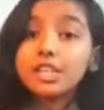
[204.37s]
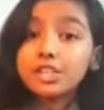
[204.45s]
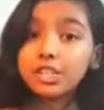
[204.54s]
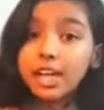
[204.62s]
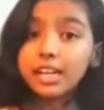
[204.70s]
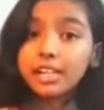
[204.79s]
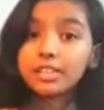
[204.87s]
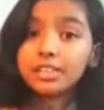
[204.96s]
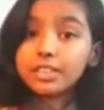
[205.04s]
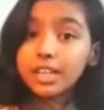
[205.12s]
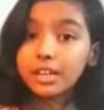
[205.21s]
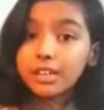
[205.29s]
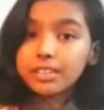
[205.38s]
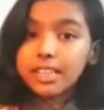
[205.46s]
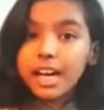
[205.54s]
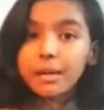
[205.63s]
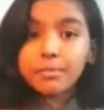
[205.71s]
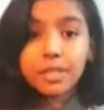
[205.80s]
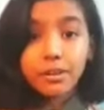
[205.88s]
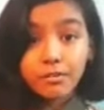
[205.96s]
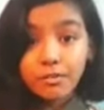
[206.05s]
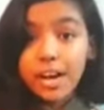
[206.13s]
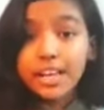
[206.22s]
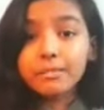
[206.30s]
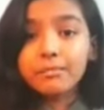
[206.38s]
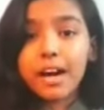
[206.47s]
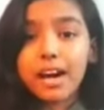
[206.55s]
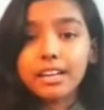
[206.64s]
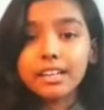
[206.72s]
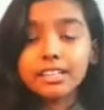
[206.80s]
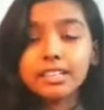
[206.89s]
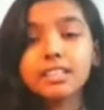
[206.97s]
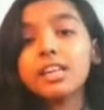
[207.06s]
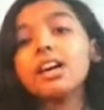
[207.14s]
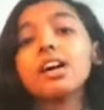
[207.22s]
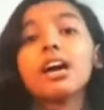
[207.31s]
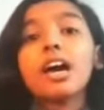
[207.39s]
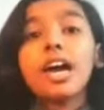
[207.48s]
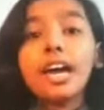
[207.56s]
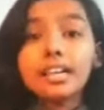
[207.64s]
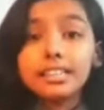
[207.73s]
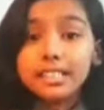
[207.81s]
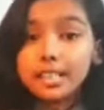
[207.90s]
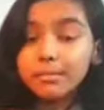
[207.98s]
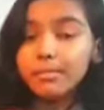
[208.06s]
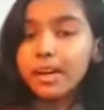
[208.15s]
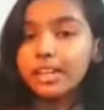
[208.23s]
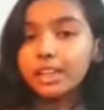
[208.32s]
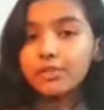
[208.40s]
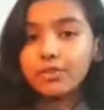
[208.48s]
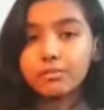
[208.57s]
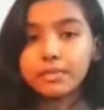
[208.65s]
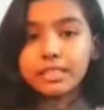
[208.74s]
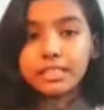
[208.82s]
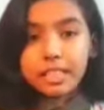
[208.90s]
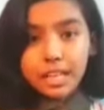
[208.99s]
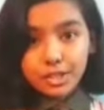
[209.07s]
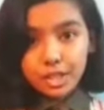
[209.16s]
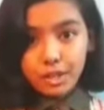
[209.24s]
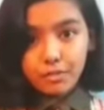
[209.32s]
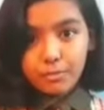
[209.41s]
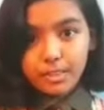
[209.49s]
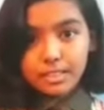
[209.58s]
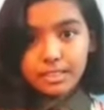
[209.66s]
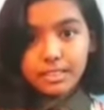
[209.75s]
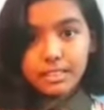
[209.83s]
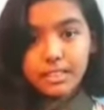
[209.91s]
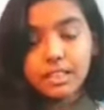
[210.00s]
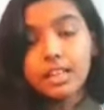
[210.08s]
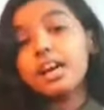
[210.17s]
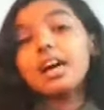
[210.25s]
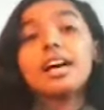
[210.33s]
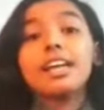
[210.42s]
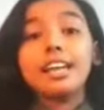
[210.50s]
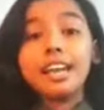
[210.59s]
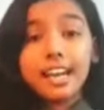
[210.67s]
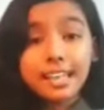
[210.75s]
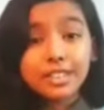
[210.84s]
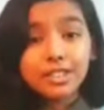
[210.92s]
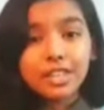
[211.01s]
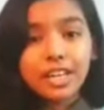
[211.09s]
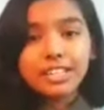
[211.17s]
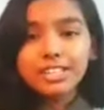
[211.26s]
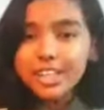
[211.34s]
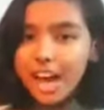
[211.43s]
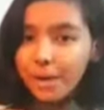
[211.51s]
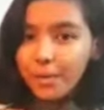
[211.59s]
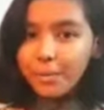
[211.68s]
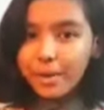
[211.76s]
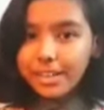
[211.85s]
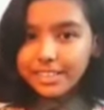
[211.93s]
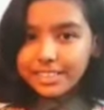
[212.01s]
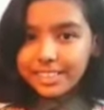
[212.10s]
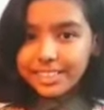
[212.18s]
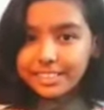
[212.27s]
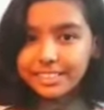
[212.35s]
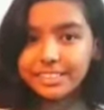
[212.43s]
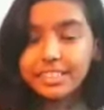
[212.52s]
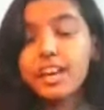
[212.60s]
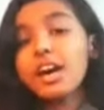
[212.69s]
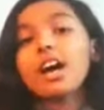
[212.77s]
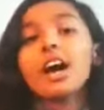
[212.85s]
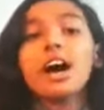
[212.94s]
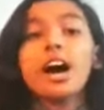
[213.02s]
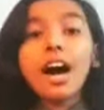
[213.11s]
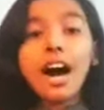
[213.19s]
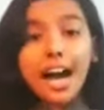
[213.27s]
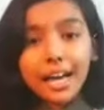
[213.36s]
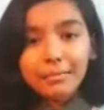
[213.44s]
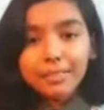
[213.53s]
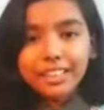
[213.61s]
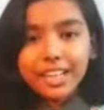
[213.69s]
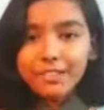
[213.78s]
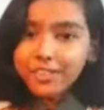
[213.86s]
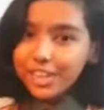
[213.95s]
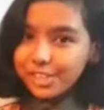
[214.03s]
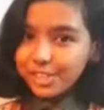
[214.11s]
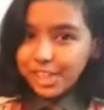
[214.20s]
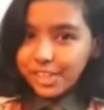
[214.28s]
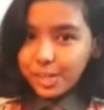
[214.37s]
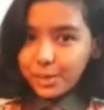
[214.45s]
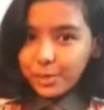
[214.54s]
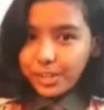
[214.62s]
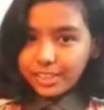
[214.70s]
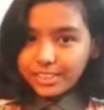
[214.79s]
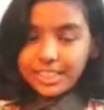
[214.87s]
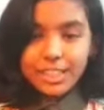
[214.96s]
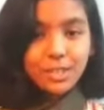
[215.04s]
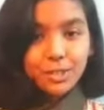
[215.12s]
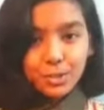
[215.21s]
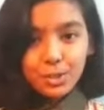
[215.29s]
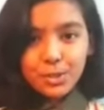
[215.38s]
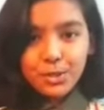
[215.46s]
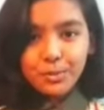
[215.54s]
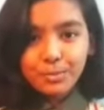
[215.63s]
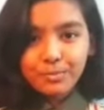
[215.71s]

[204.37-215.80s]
Challenge stereotypes, fight bias, and celebrate the women's achievements. Let's change our mindsets. I believe in gender equality. Do you?